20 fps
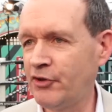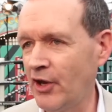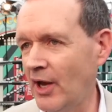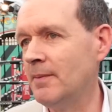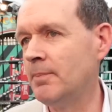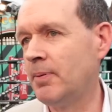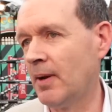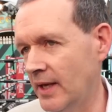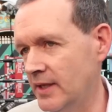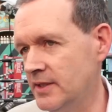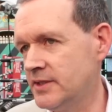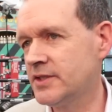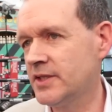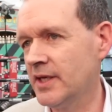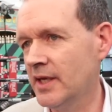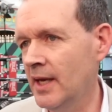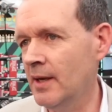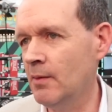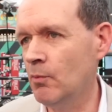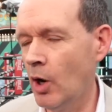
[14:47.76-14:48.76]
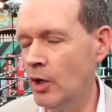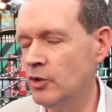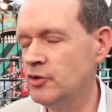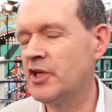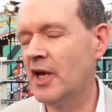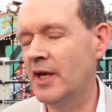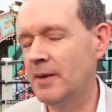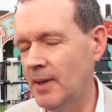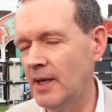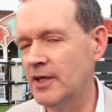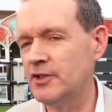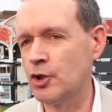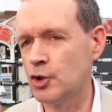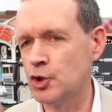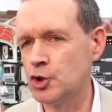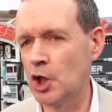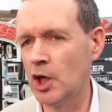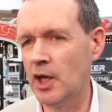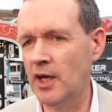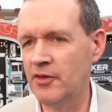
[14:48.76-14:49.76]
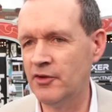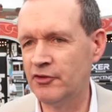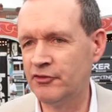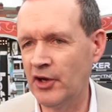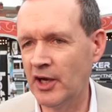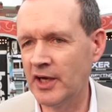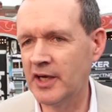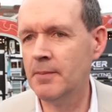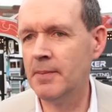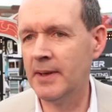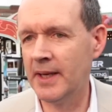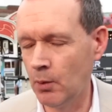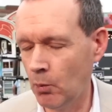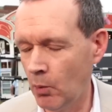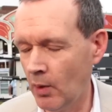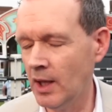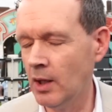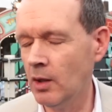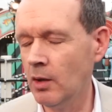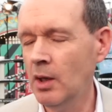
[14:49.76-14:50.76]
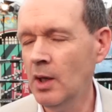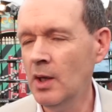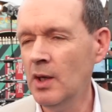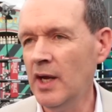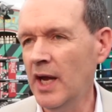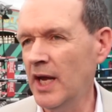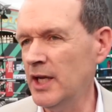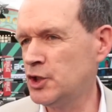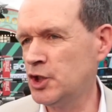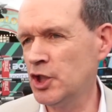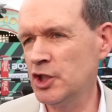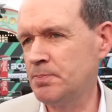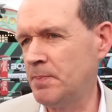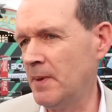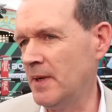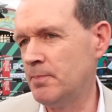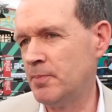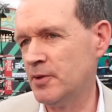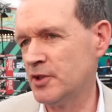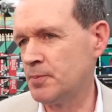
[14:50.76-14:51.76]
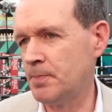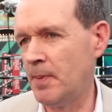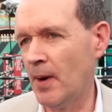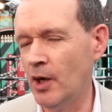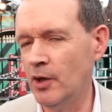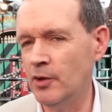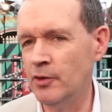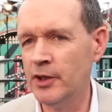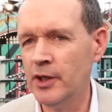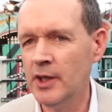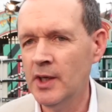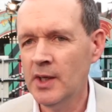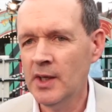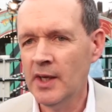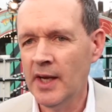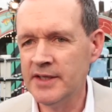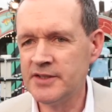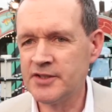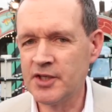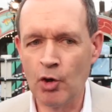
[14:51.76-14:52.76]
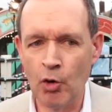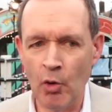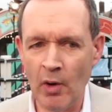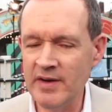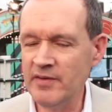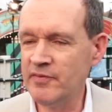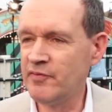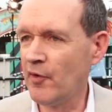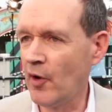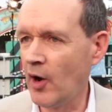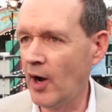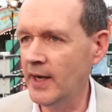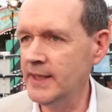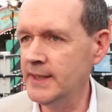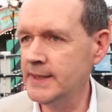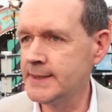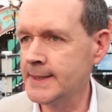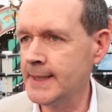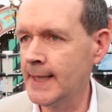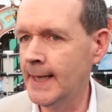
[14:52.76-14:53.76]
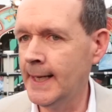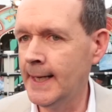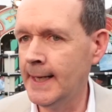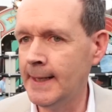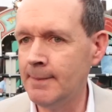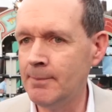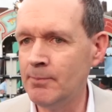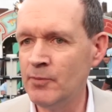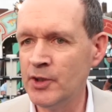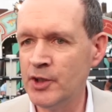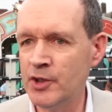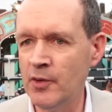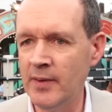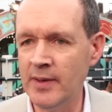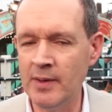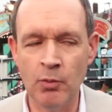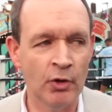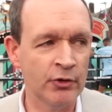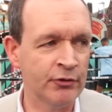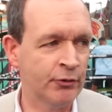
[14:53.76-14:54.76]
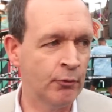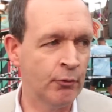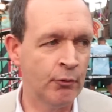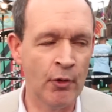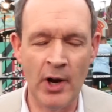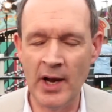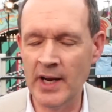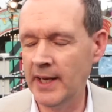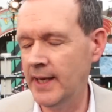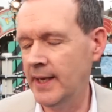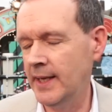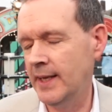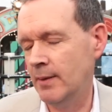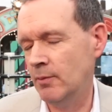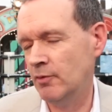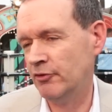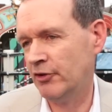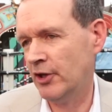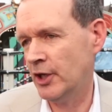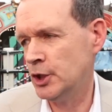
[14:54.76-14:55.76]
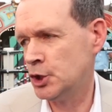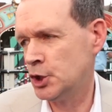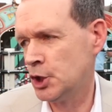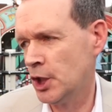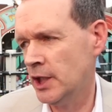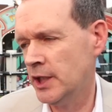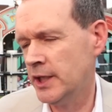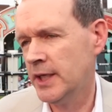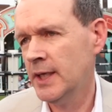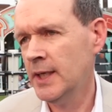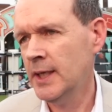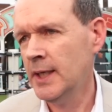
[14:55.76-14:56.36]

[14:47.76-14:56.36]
take place. It won't take place on July the 2nd, but it will. It's just been postponed. It's a great fight. Um, Hughie wasn't ready. He was injured.